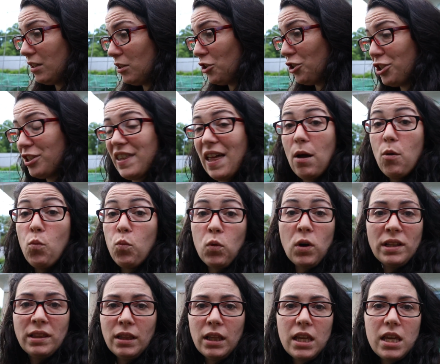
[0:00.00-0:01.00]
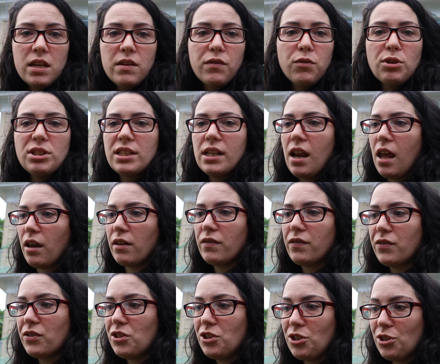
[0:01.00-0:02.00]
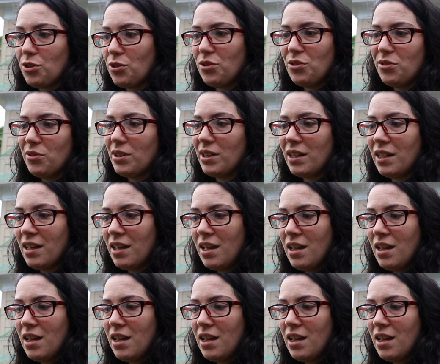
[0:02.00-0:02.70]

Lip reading: Just that one leaf was enough to